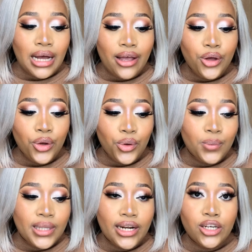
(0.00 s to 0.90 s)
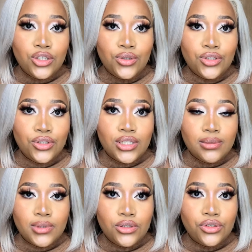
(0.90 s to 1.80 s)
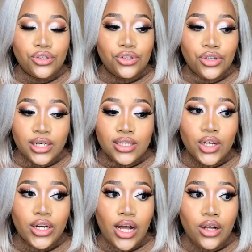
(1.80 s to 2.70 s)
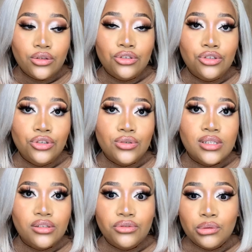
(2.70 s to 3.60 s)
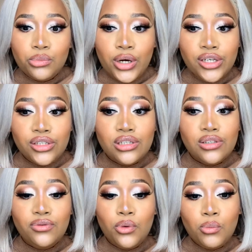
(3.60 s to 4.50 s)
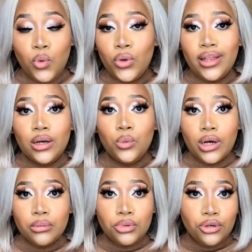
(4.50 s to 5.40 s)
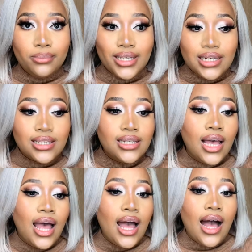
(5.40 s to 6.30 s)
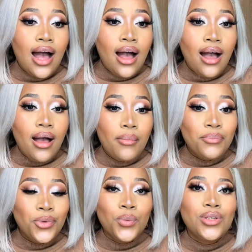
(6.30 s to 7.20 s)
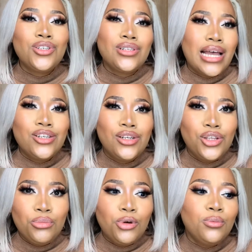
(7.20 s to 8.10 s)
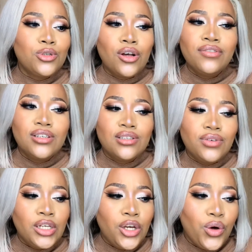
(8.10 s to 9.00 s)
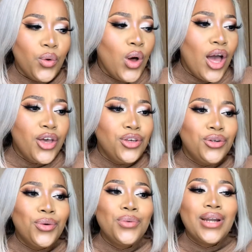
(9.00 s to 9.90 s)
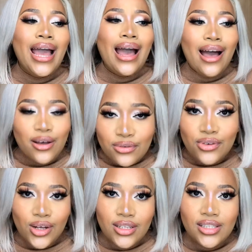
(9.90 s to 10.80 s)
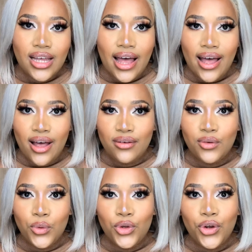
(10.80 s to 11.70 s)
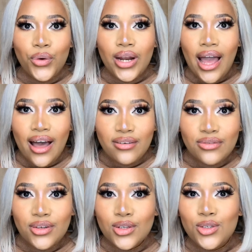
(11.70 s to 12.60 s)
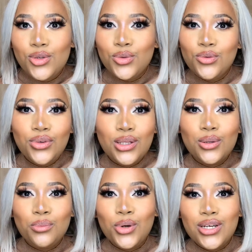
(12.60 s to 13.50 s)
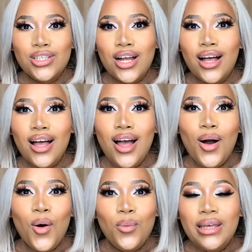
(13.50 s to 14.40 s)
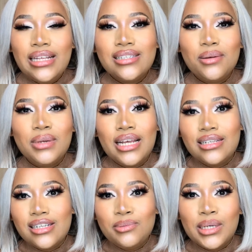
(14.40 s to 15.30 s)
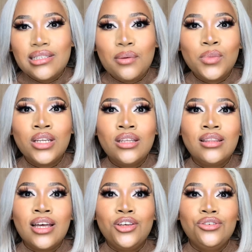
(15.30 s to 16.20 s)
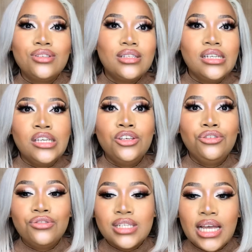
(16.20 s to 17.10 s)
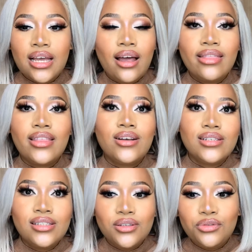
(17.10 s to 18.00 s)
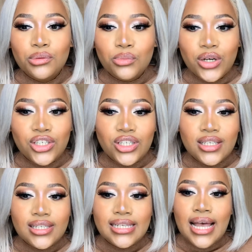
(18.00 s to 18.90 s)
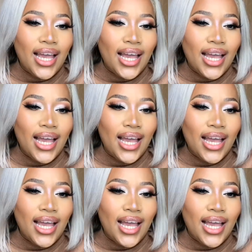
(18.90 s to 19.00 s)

I hope that I showed you tips and tricks on how to use different brushes for more than one purpose um, which is actually the purpose of this video. You don't have to have or you don't have to feel the pressure or be intimidated by somebody that you see using a thousand different brushes.